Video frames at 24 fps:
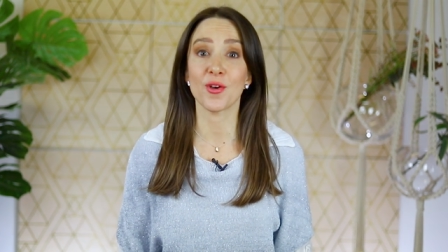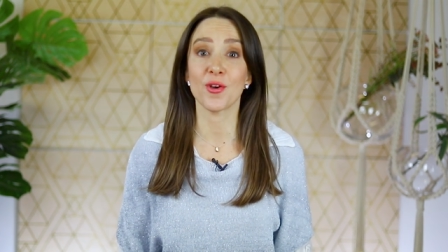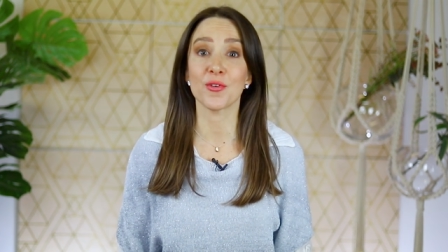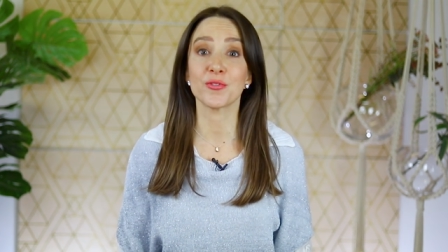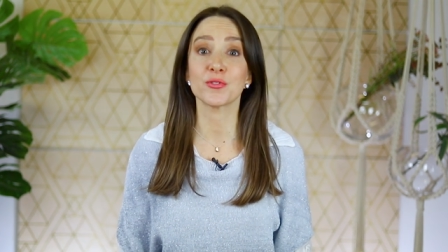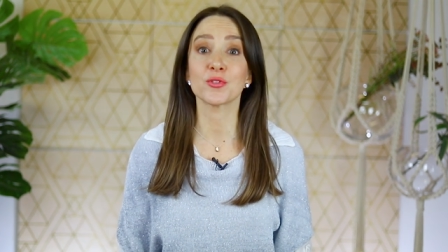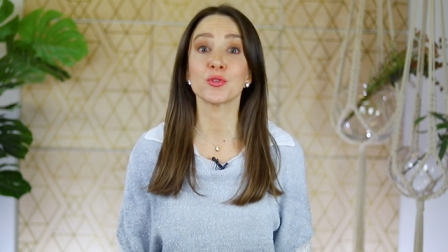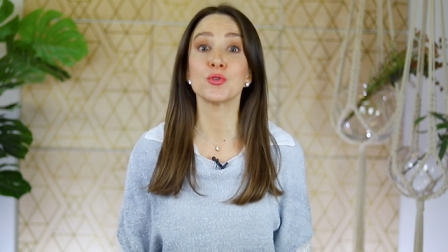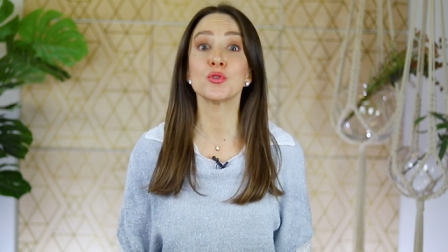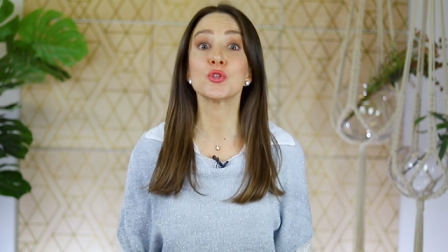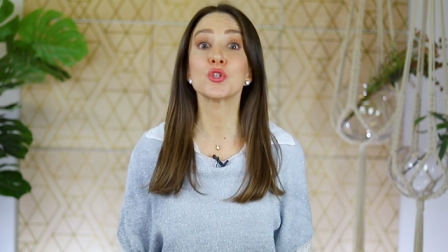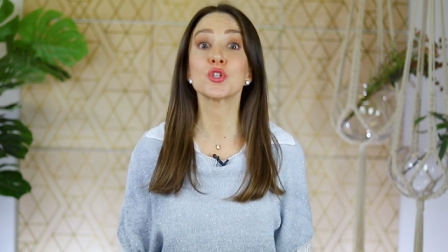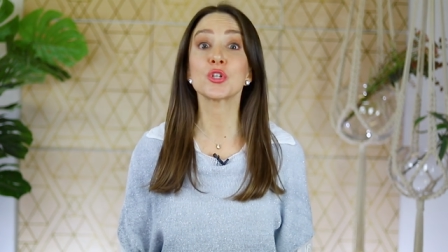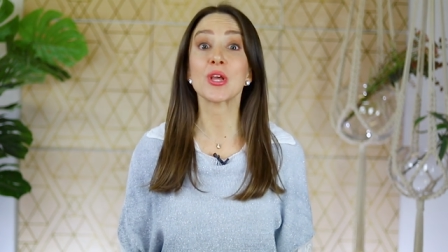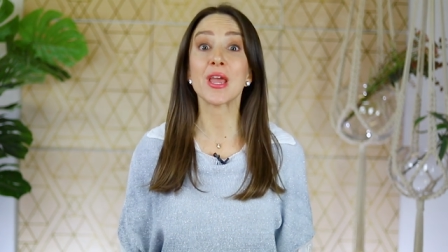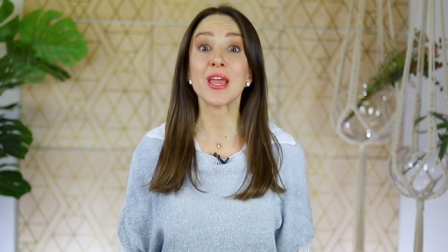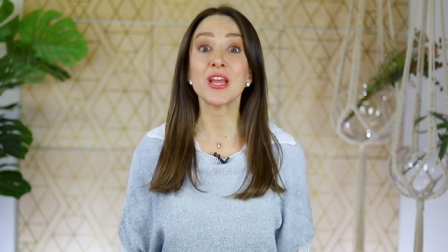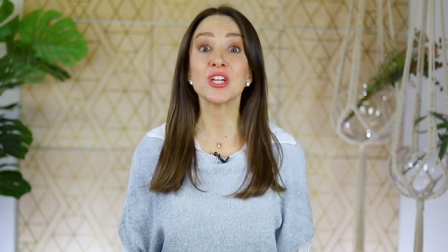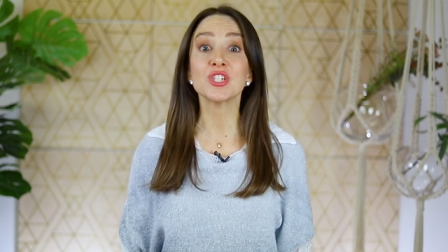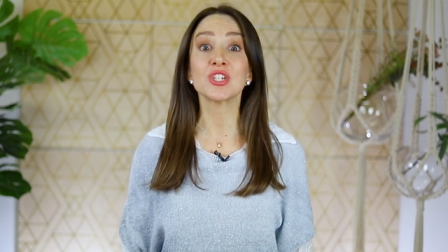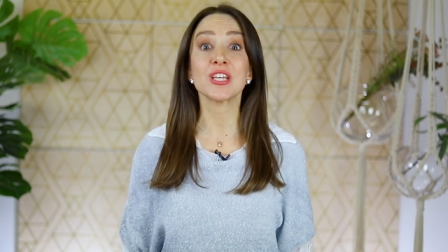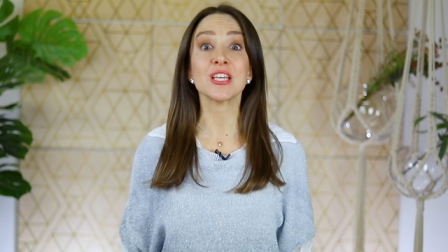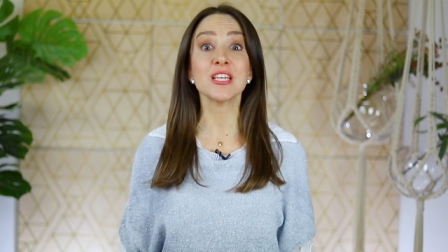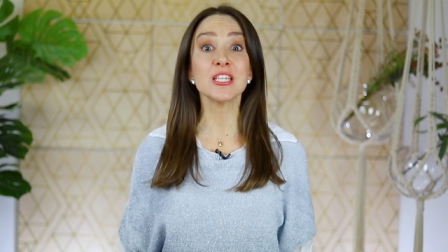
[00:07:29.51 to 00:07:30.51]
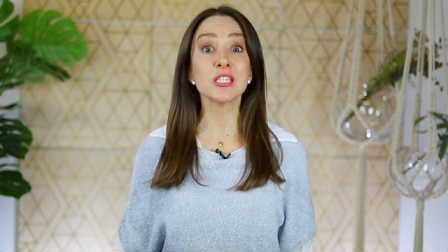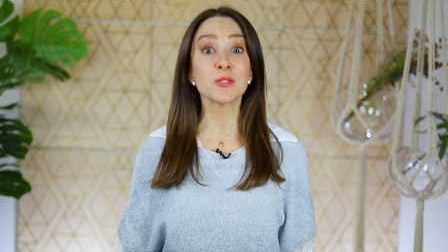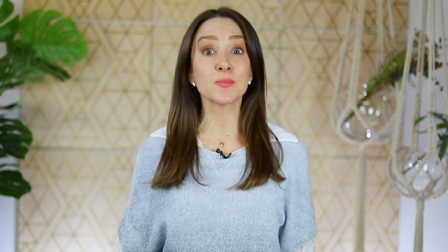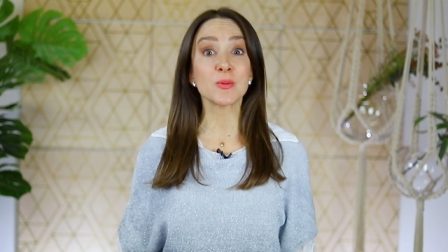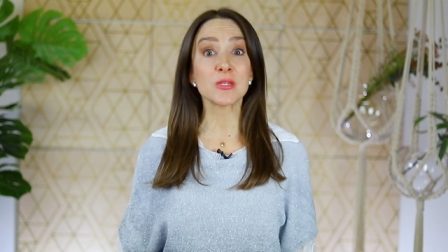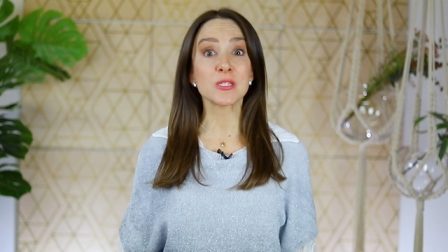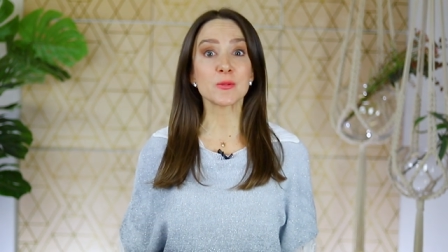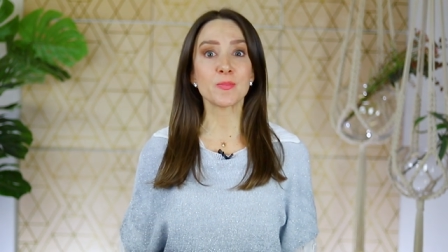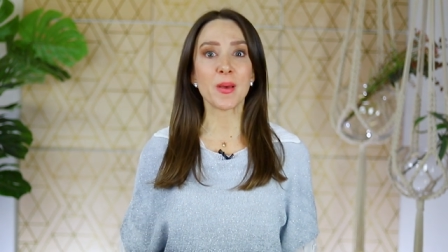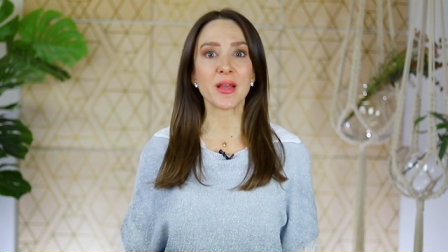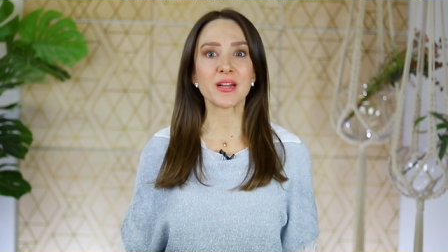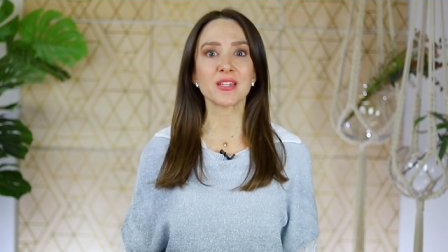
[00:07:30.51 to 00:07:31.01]
earth to change his
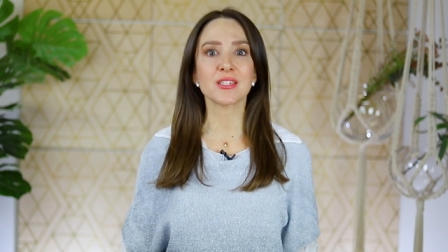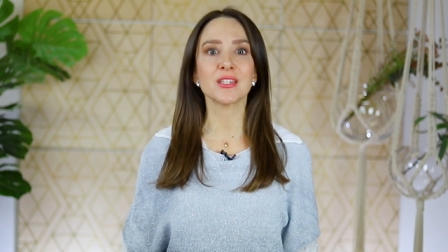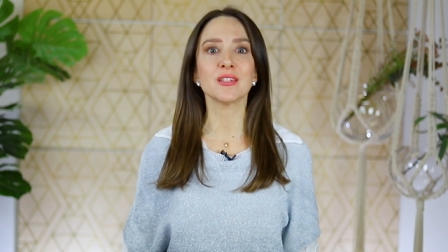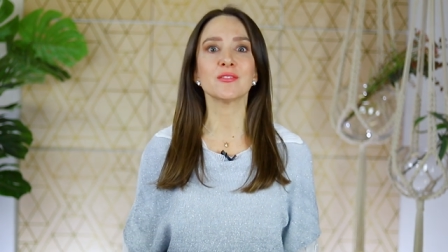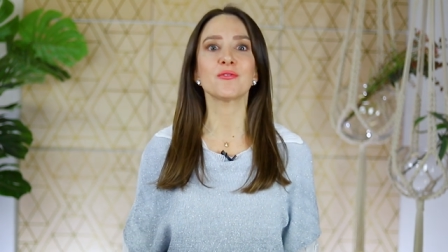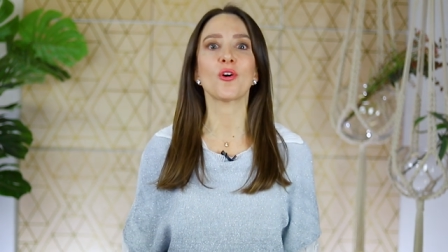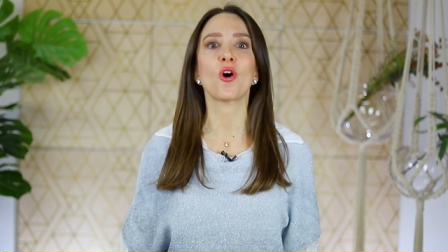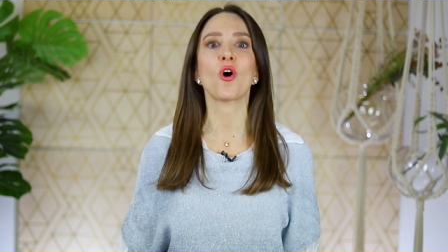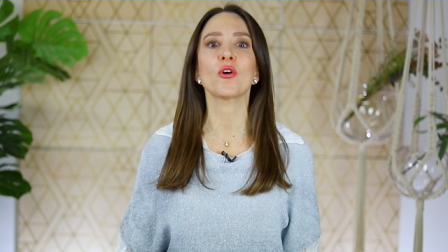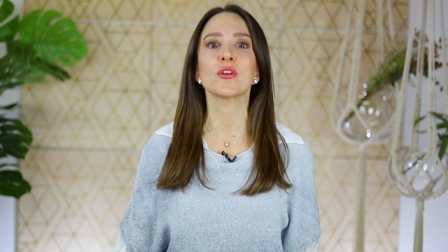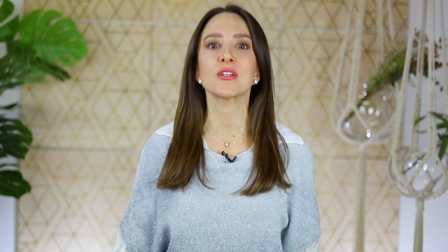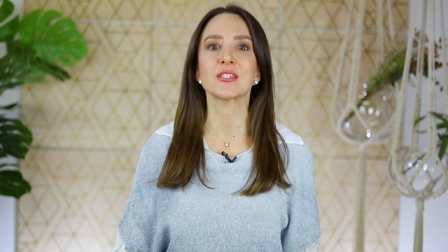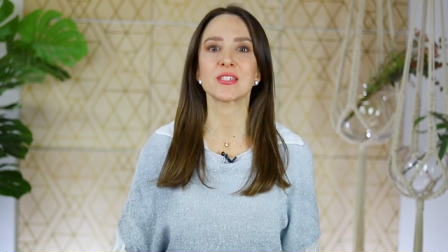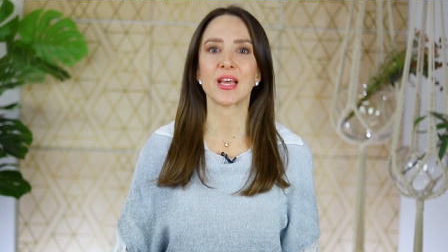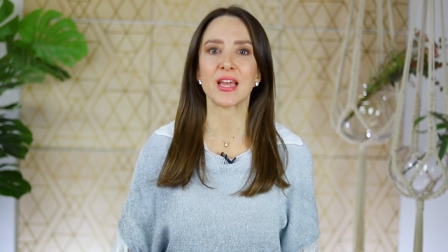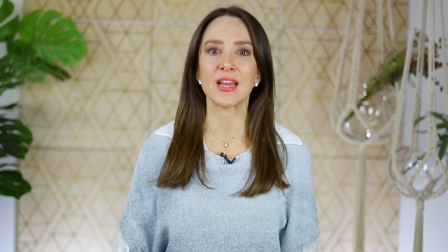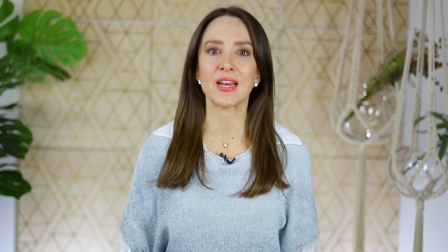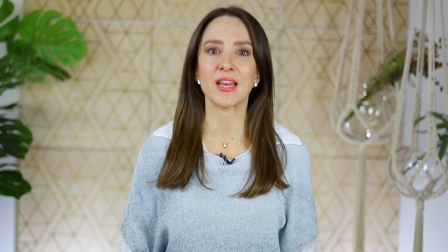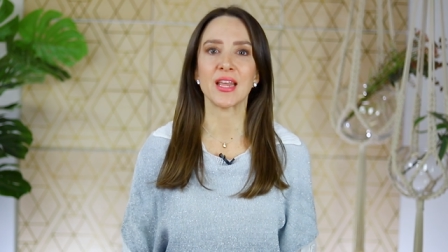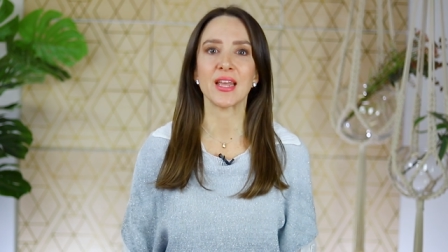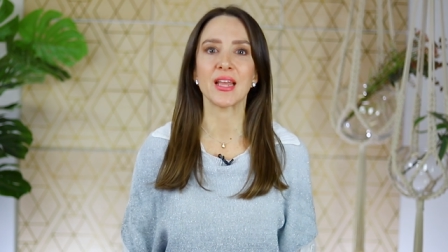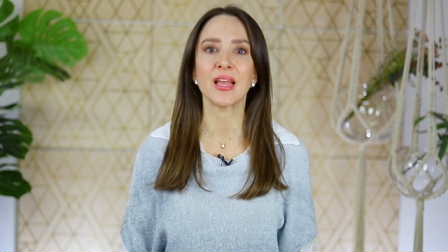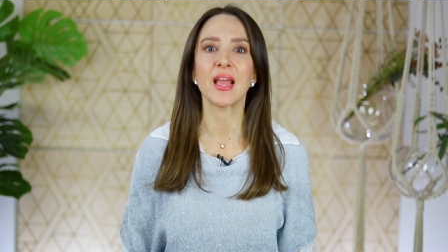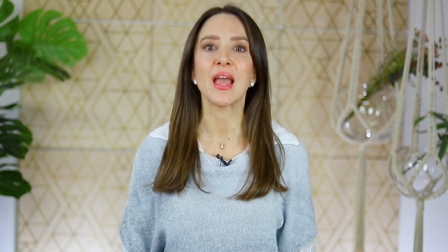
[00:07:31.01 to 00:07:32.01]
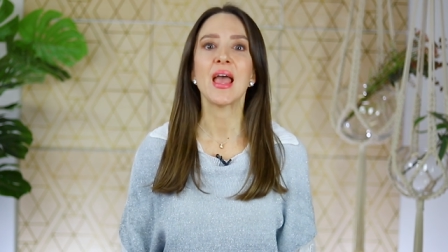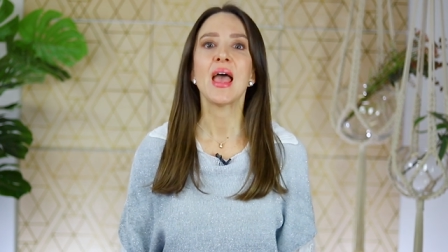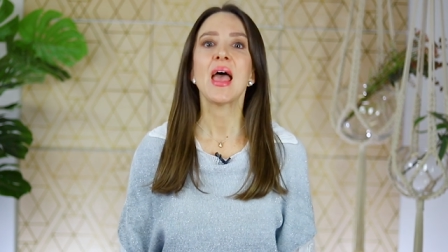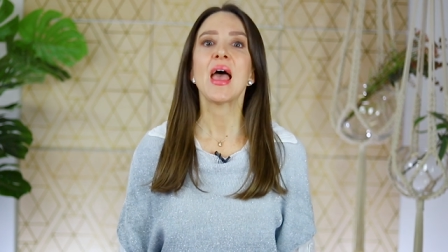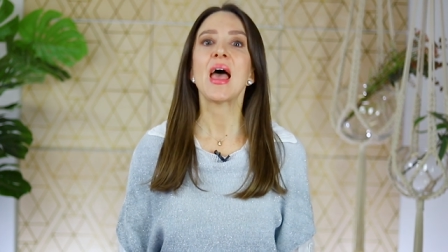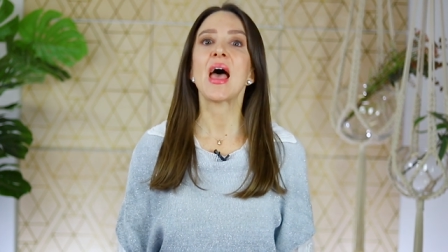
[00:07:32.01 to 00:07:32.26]
perspective on dating